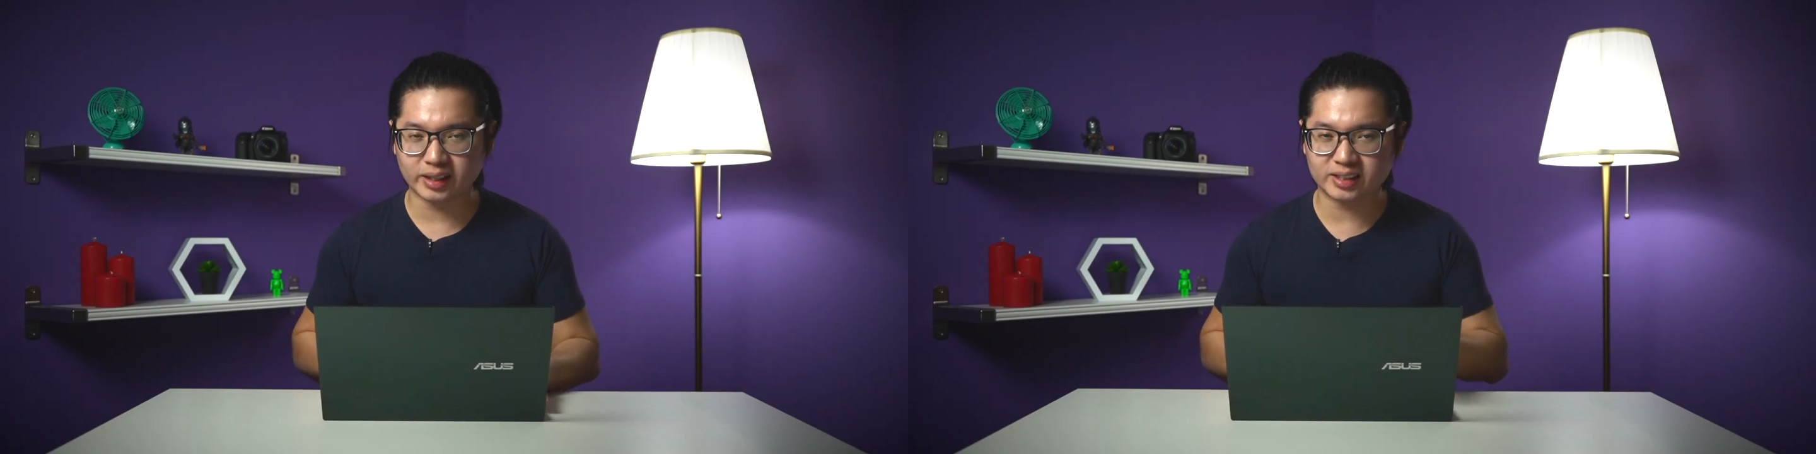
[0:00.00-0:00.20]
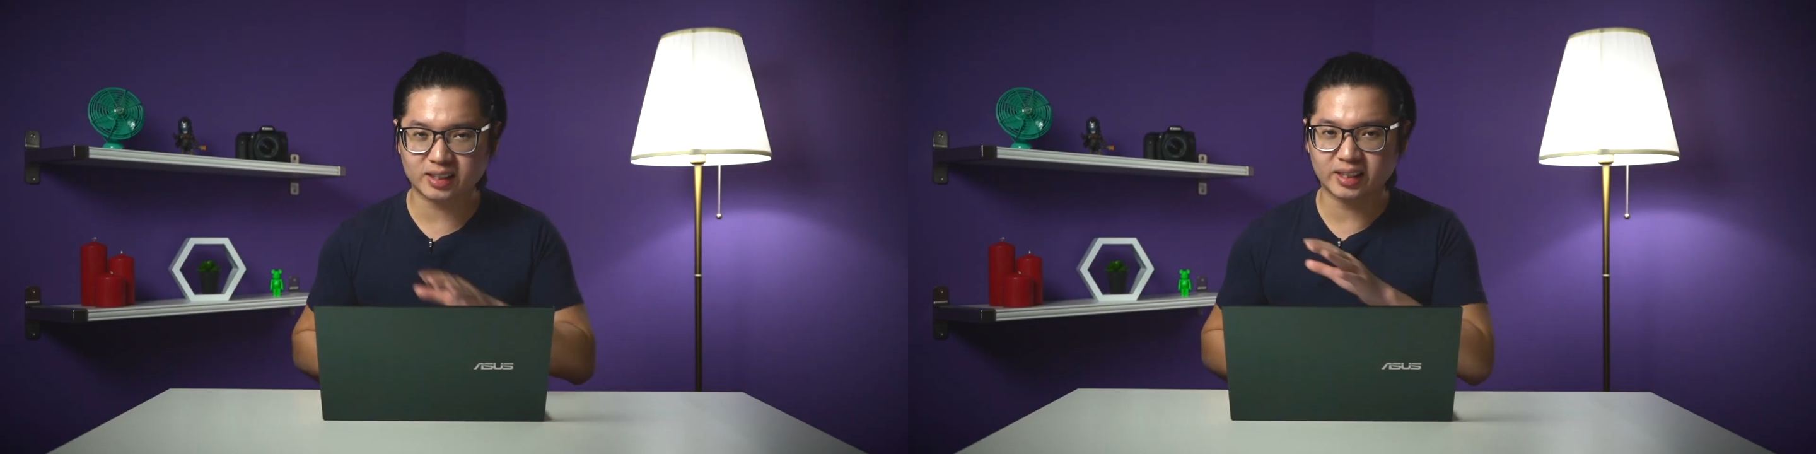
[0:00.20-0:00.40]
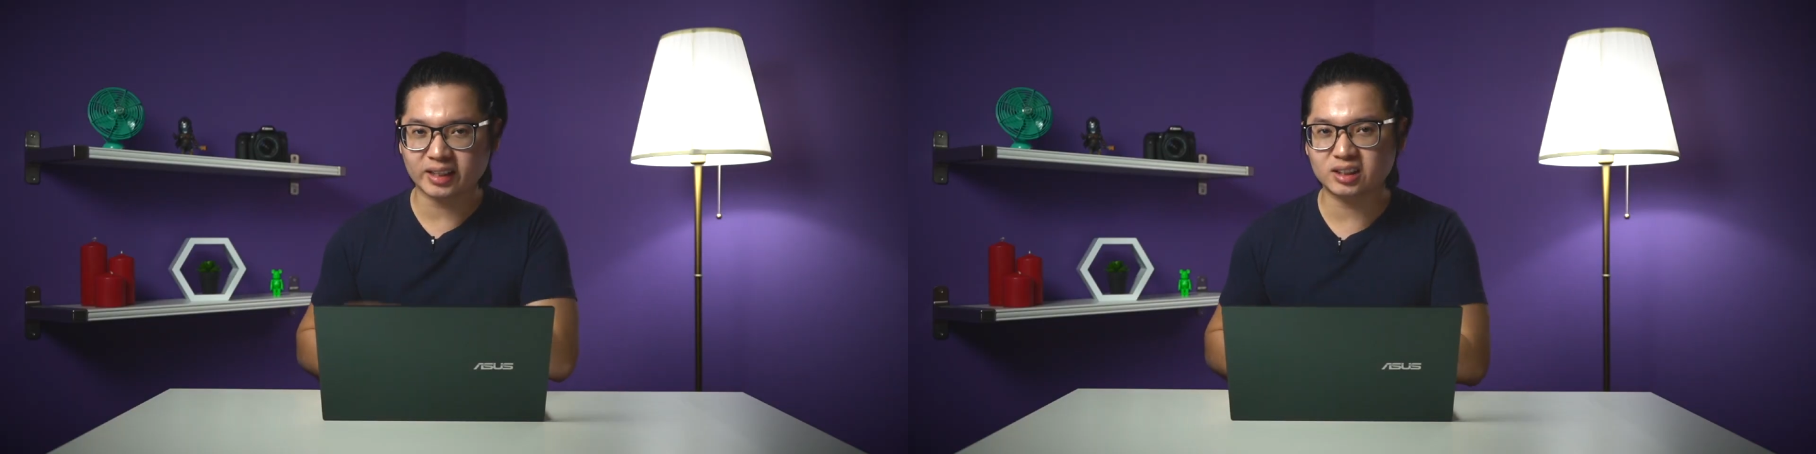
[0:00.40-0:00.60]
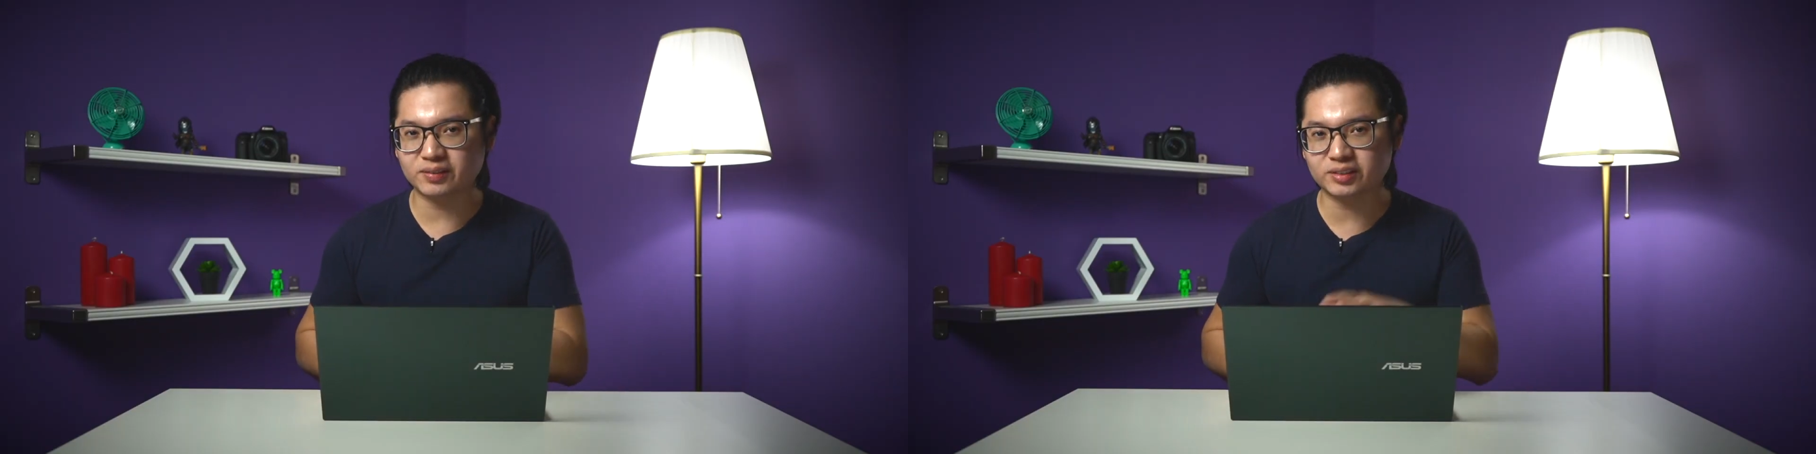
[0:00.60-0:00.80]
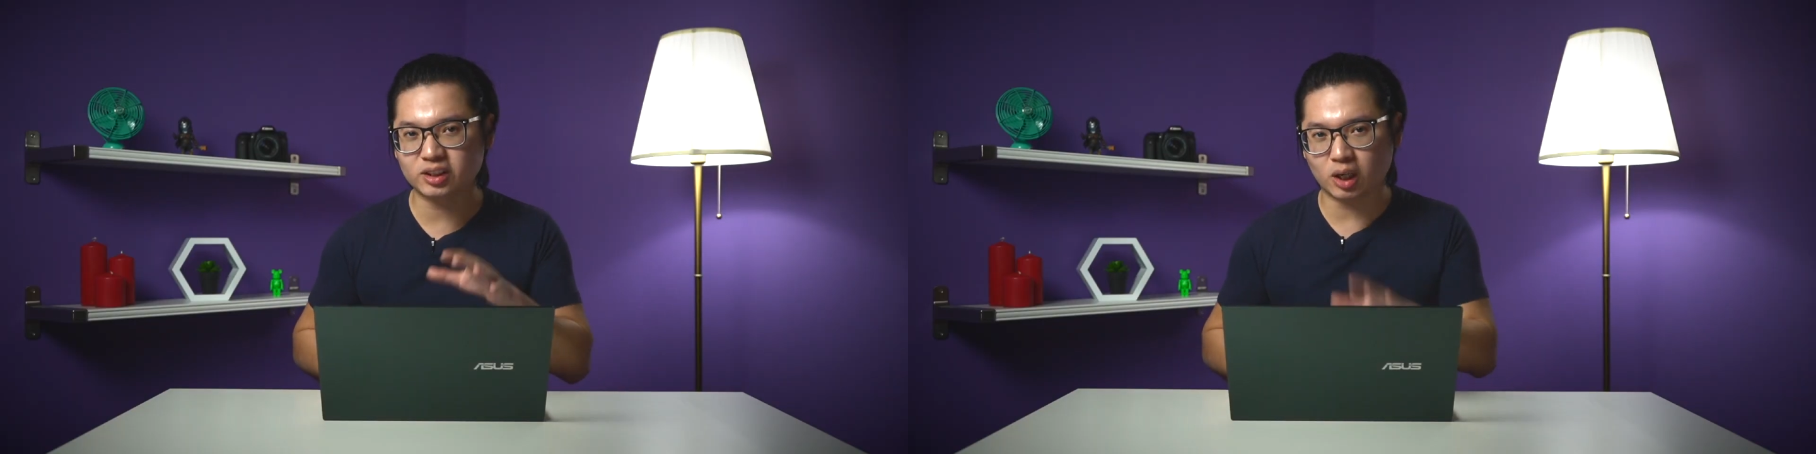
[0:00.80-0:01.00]
its
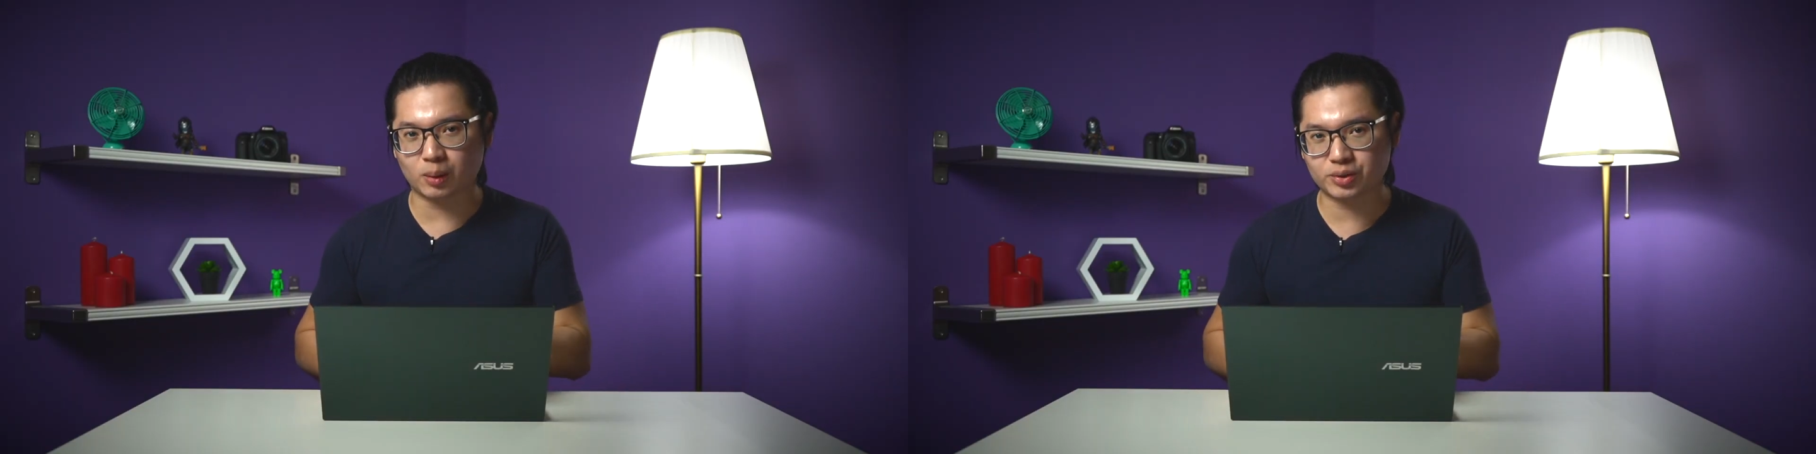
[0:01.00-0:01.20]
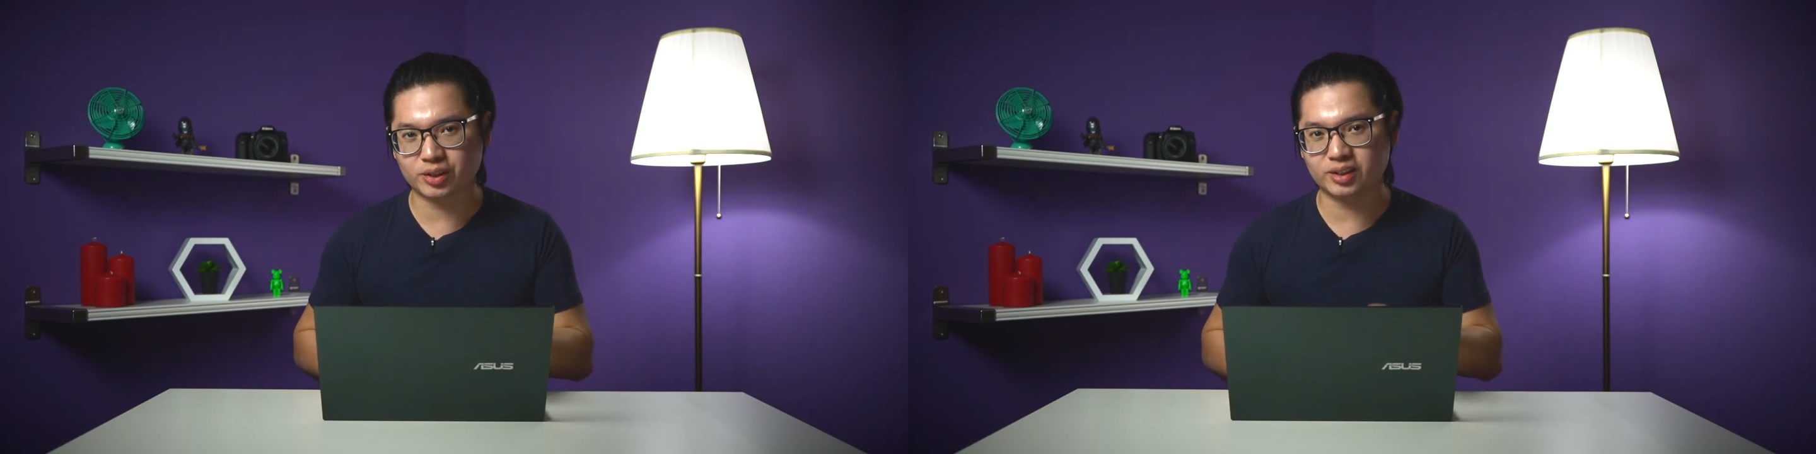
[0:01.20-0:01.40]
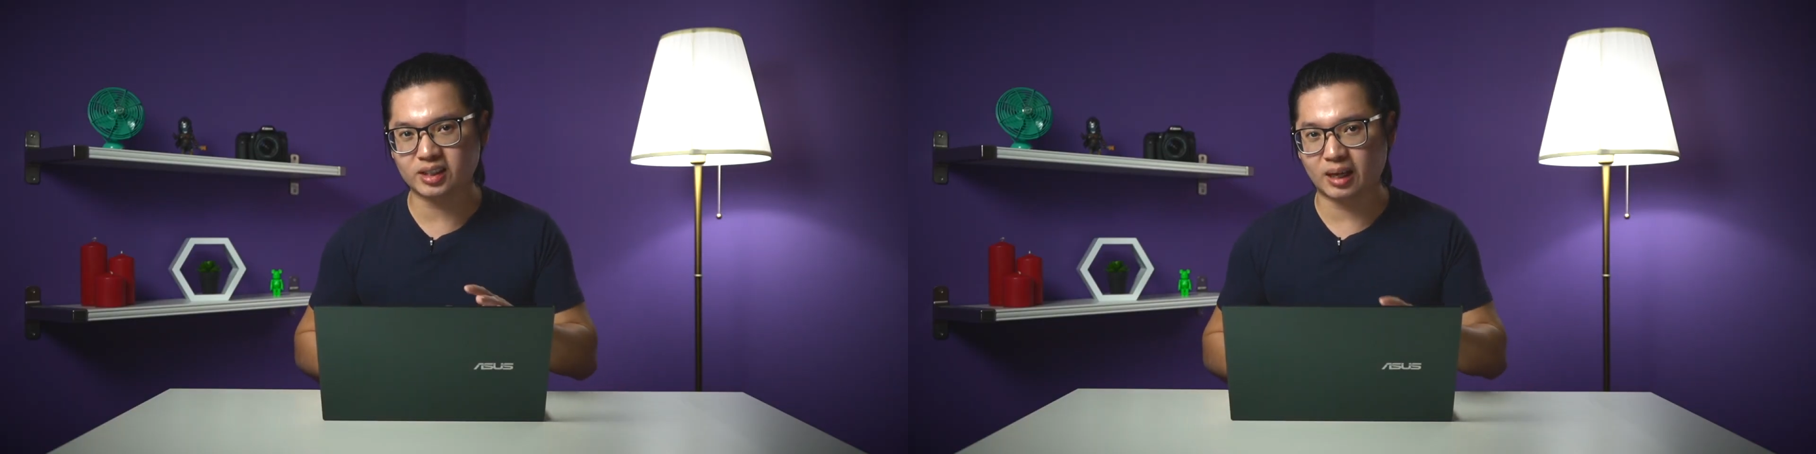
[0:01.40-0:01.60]
connectivity options